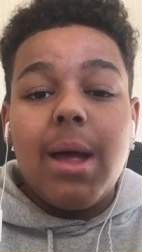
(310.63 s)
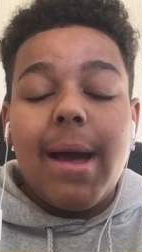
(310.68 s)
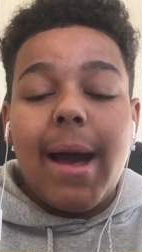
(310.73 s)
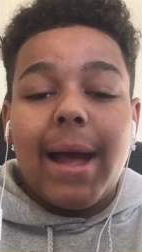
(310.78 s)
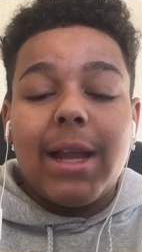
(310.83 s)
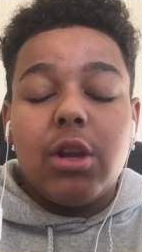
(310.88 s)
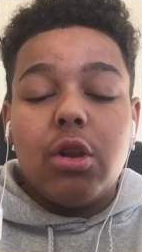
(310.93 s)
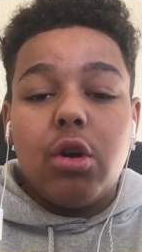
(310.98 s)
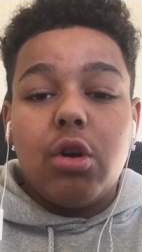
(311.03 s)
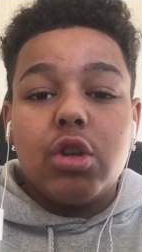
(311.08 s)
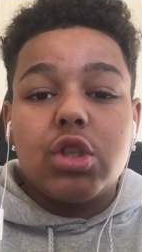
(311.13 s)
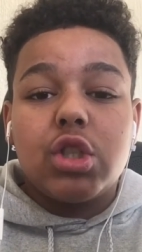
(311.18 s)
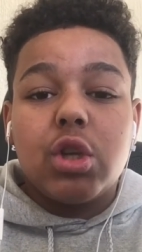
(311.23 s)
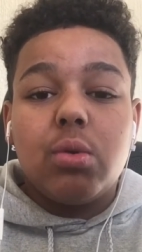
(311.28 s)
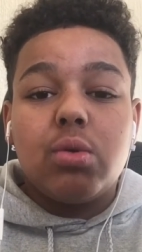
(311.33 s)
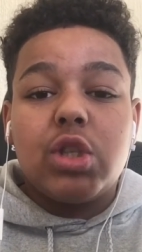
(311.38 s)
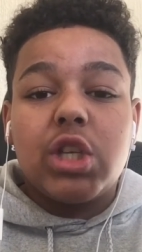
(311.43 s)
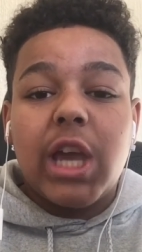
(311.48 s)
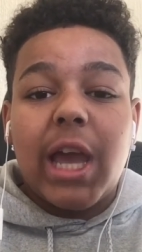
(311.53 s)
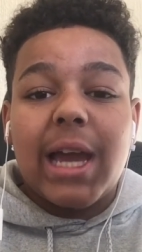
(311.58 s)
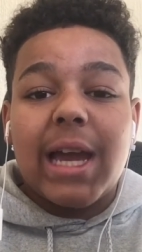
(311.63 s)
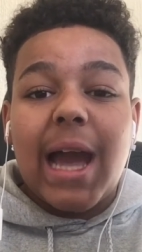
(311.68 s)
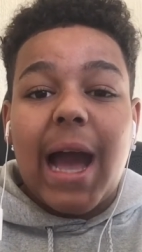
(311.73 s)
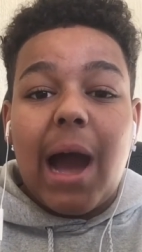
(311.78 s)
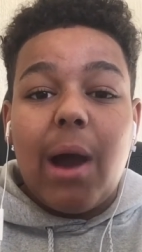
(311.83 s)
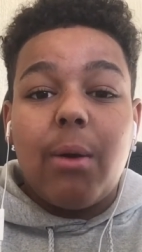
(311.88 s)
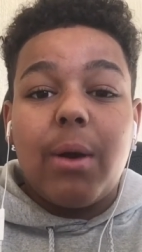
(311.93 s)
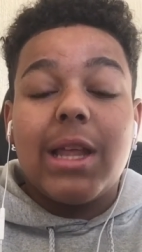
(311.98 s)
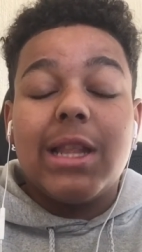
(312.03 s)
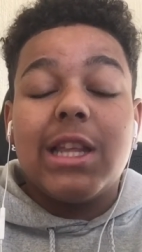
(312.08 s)
And also check
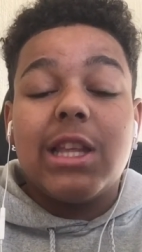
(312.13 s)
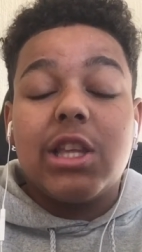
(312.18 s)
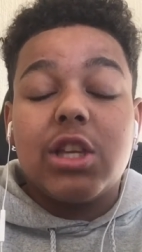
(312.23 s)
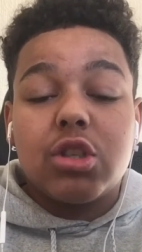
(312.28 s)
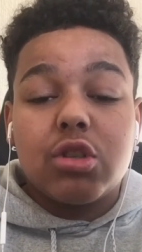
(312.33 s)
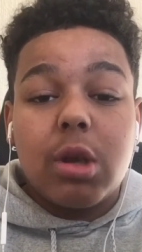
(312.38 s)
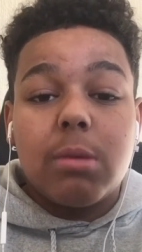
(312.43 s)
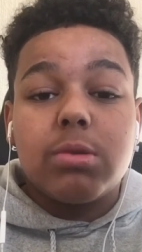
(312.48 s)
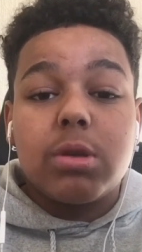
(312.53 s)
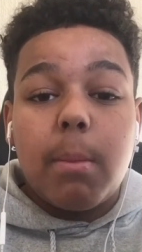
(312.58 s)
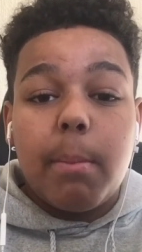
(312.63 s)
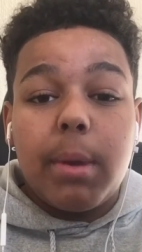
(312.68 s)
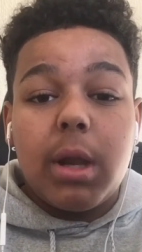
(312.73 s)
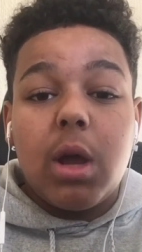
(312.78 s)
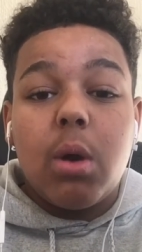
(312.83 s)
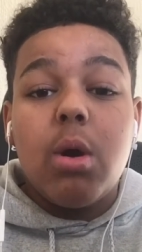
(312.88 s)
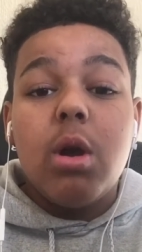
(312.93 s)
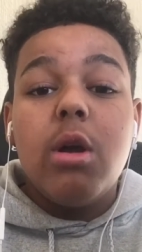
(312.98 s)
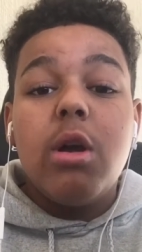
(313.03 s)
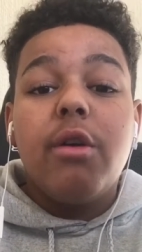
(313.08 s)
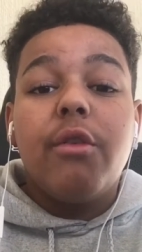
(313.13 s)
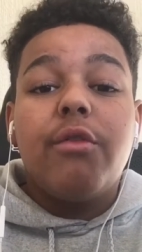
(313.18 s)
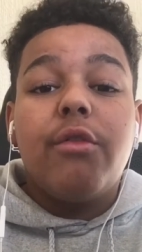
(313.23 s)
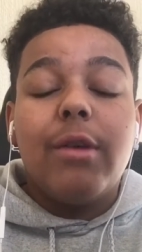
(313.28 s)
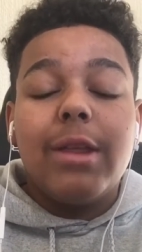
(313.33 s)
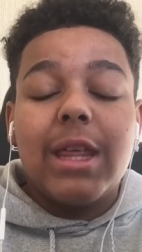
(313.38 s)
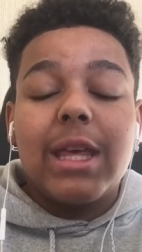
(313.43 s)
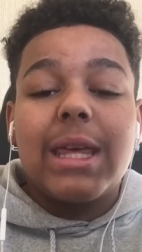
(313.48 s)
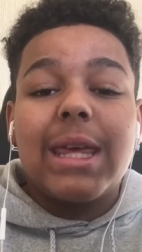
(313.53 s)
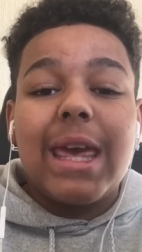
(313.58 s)
out in the description below
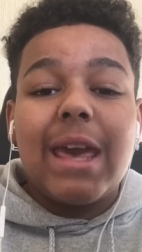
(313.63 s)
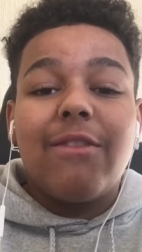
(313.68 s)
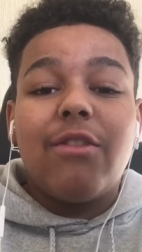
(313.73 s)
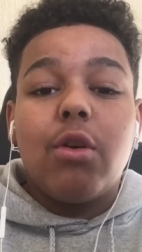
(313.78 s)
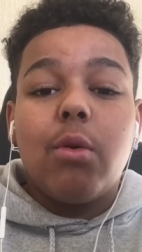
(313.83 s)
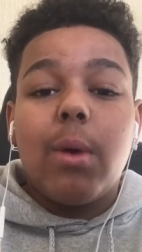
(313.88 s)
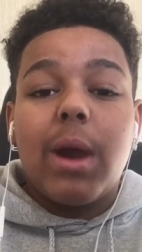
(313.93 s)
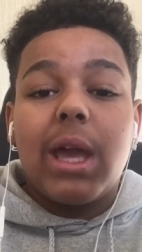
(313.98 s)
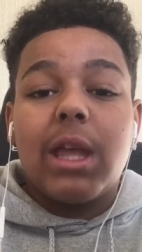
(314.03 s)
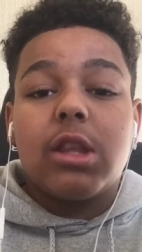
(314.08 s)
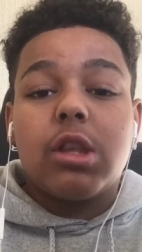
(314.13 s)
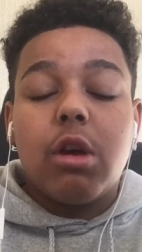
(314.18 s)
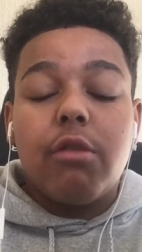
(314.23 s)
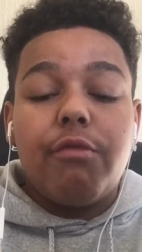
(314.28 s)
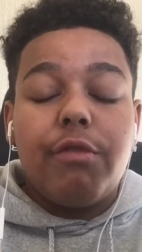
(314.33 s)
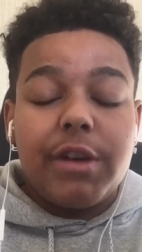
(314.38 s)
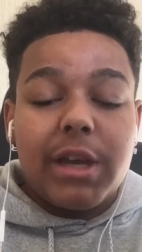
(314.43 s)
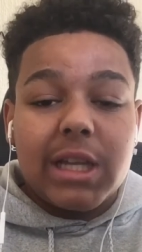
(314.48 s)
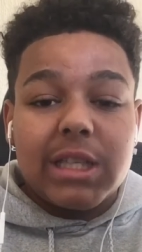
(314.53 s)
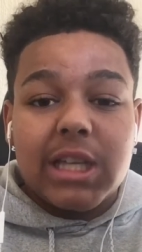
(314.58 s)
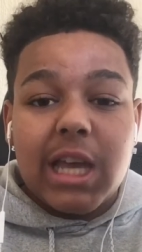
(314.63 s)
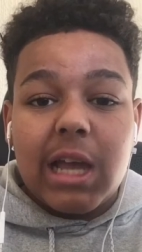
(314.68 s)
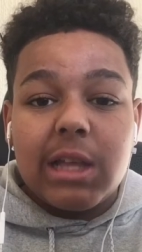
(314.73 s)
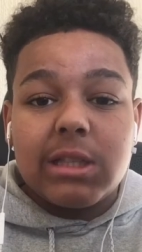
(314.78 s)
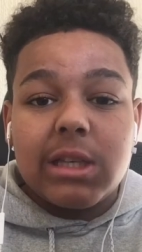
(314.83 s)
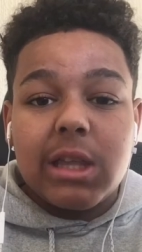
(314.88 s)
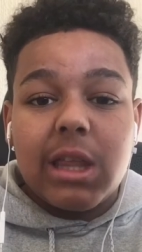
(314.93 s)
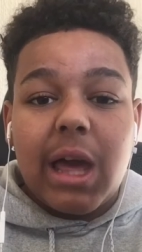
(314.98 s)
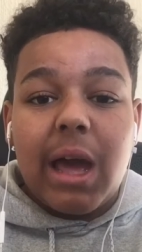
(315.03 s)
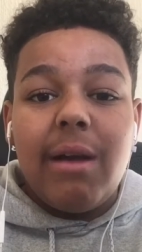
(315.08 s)
for the giveaway. Don't forget to
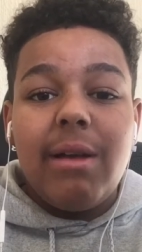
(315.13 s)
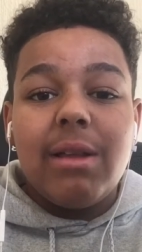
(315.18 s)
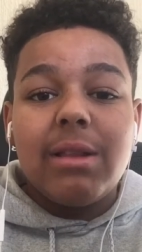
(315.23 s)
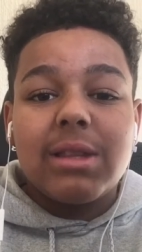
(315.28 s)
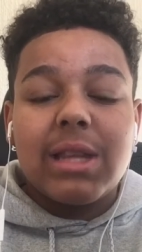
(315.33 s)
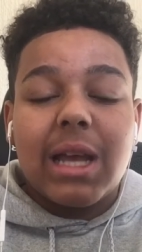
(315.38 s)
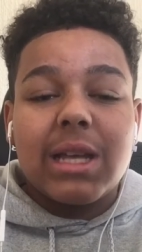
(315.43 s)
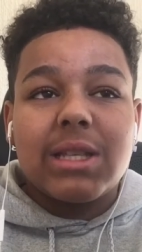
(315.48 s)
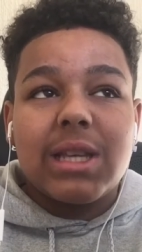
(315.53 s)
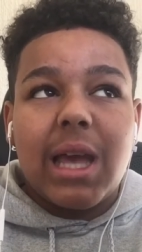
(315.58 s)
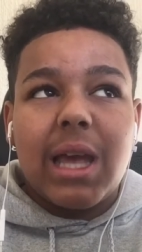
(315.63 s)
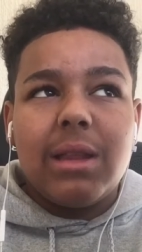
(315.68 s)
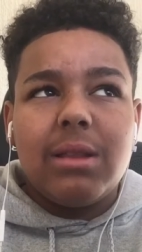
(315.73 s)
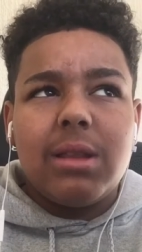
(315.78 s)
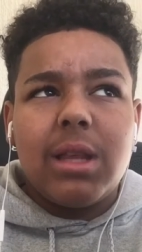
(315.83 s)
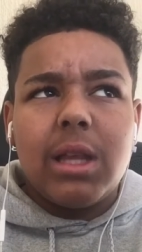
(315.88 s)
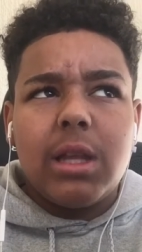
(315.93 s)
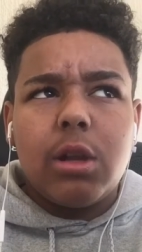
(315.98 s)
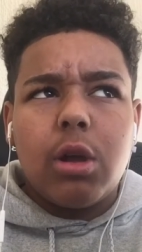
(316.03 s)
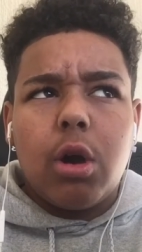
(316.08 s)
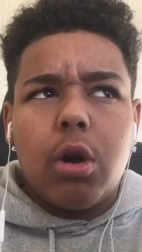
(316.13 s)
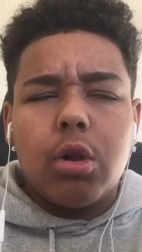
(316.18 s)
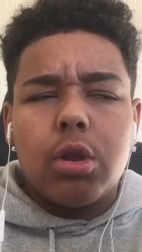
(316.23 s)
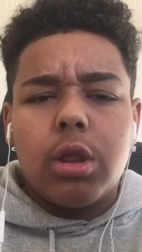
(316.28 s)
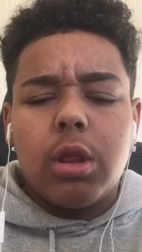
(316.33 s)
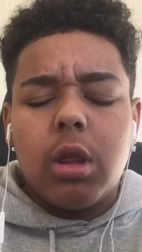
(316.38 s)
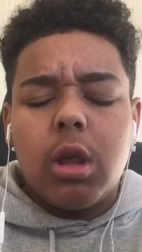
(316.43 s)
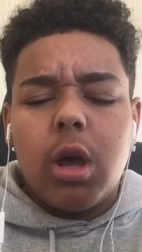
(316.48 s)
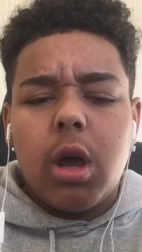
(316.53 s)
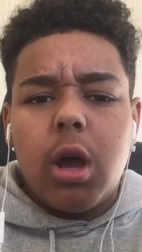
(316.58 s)
enter that. That's ending
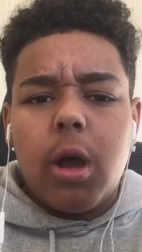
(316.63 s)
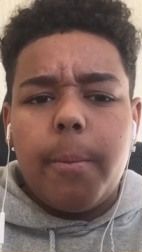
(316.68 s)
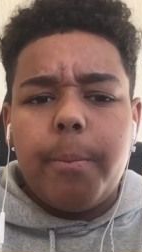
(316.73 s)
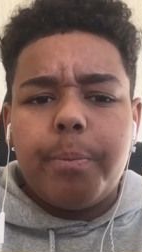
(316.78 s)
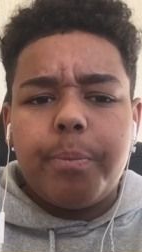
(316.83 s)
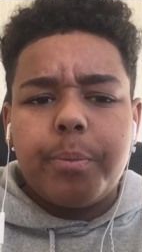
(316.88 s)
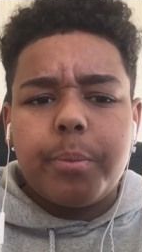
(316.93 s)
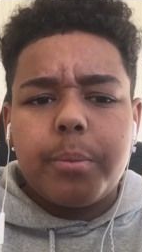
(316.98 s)
on the